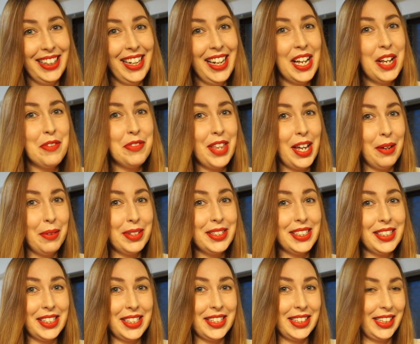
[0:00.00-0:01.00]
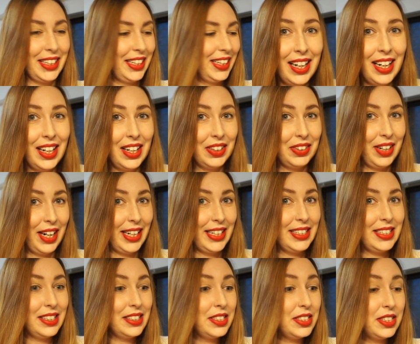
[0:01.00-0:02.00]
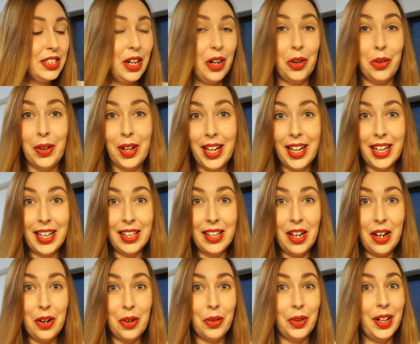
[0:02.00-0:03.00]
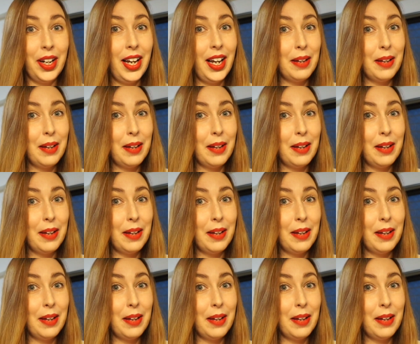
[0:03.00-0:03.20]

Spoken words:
If that wasn't clear. All right, so hello,